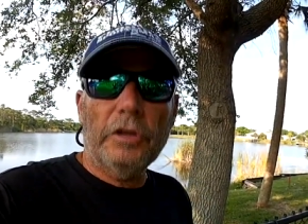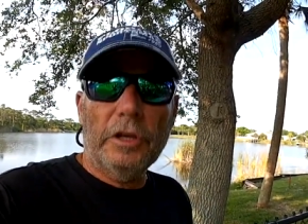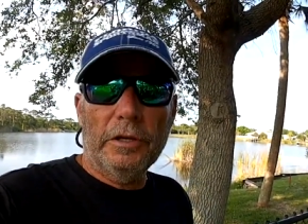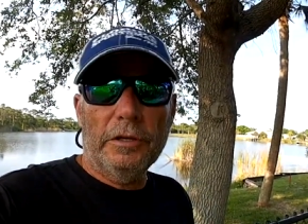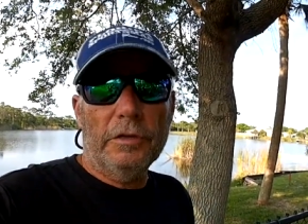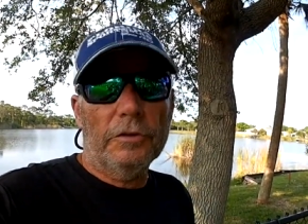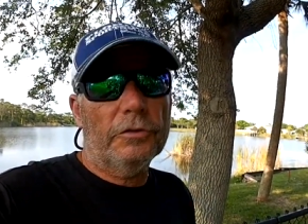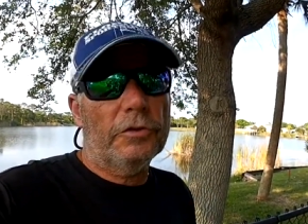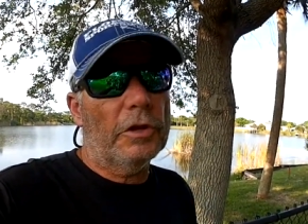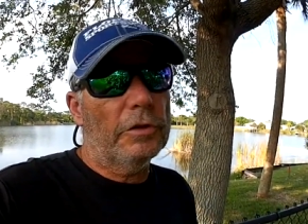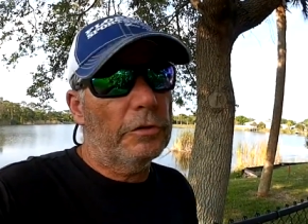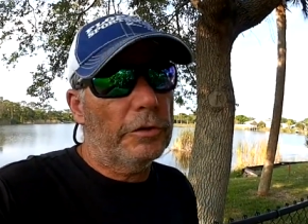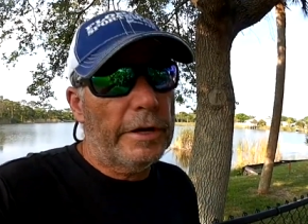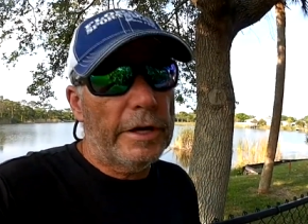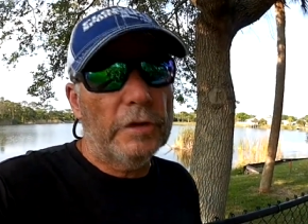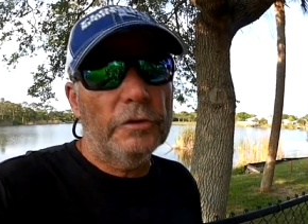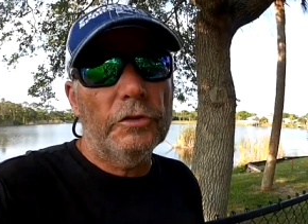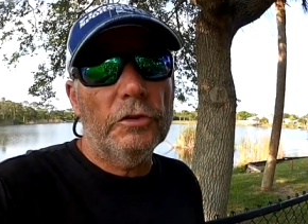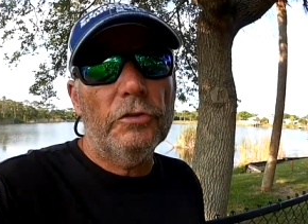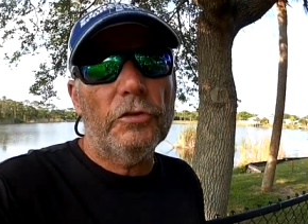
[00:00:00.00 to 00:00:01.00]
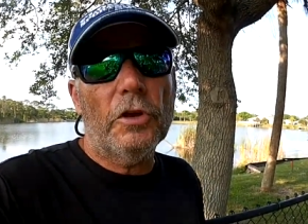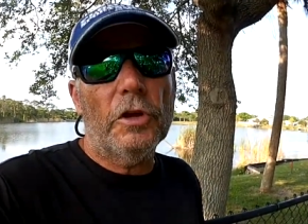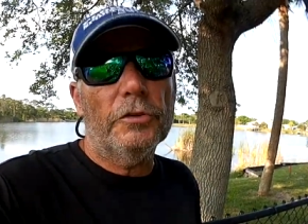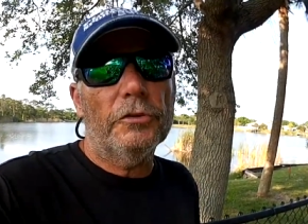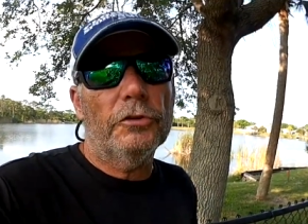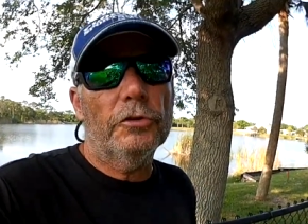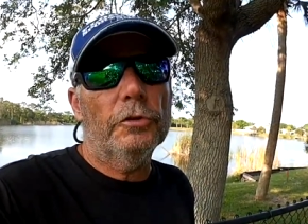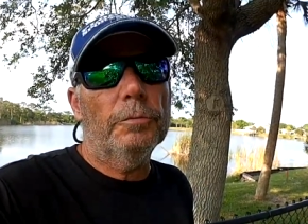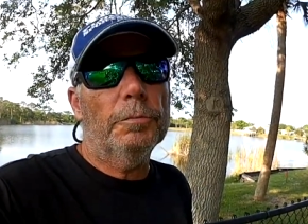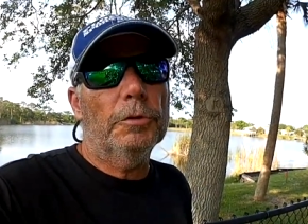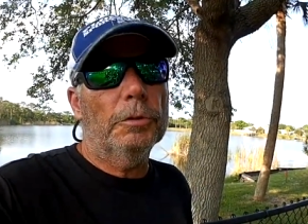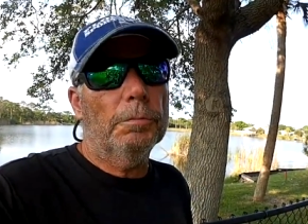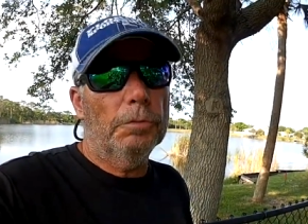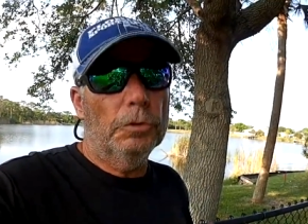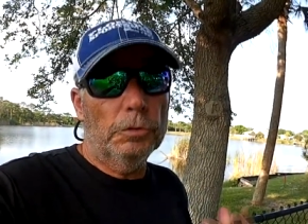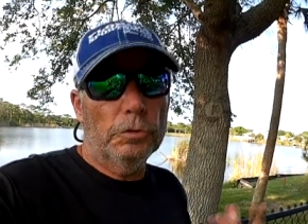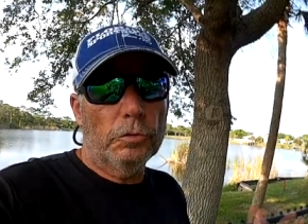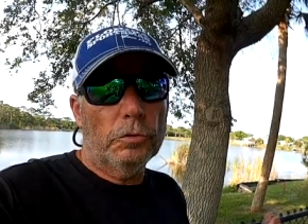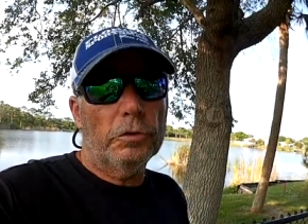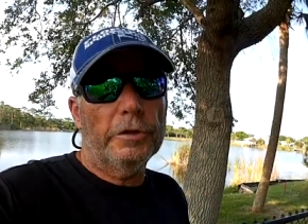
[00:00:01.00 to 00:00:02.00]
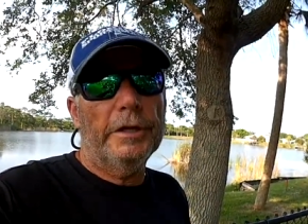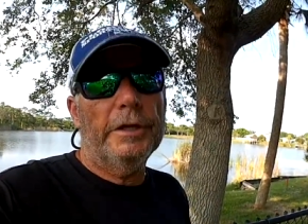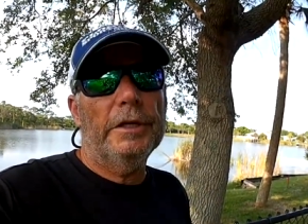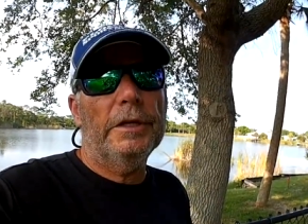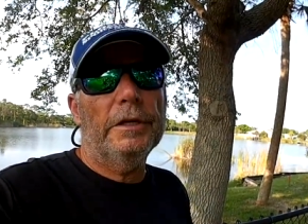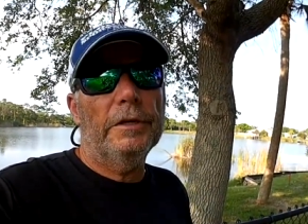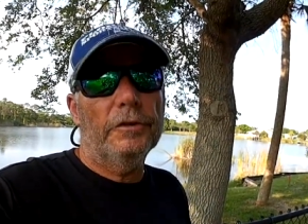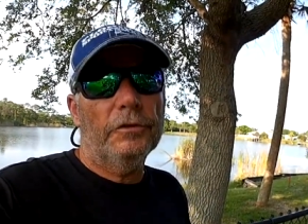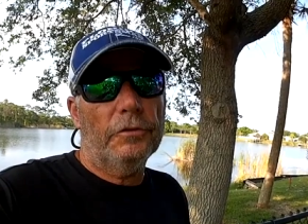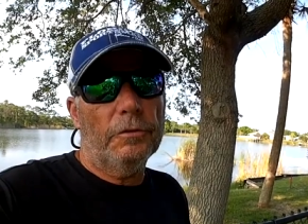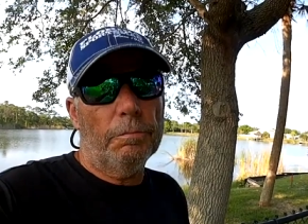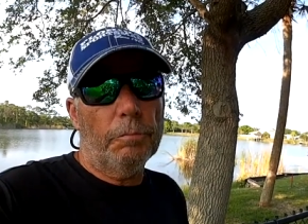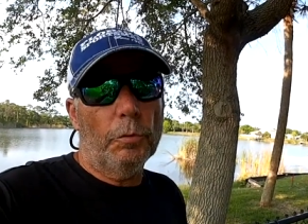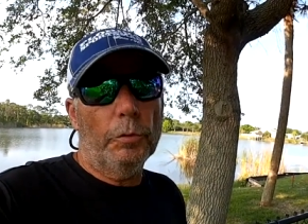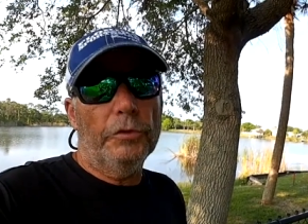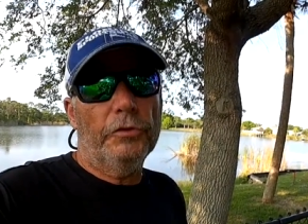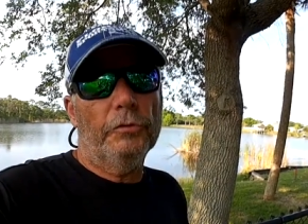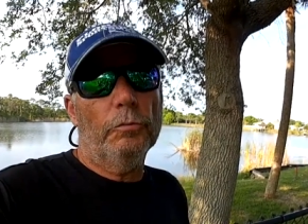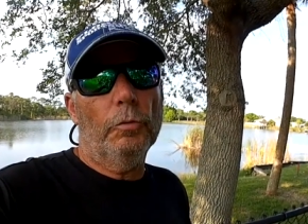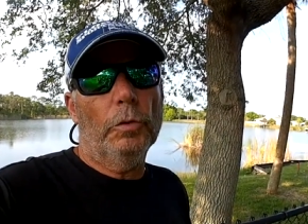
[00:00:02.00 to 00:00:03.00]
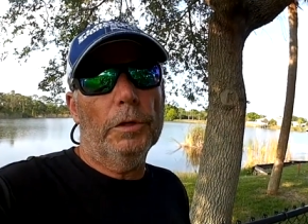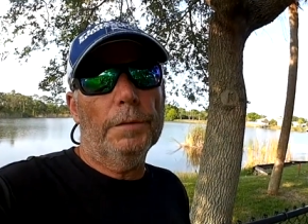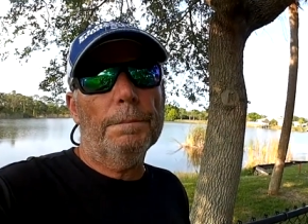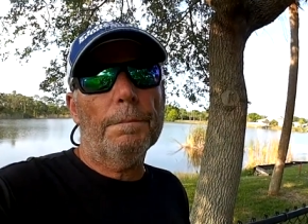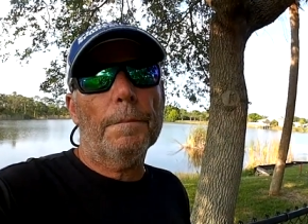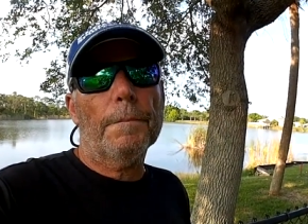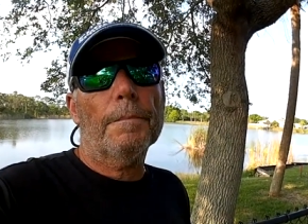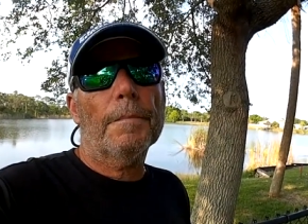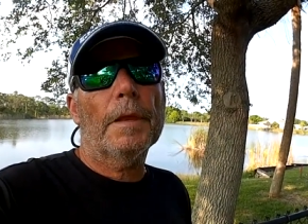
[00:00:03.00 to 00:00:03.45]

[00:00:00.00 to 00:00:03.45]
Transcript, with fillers: and there's other algae also, but the blue-green is the poison one.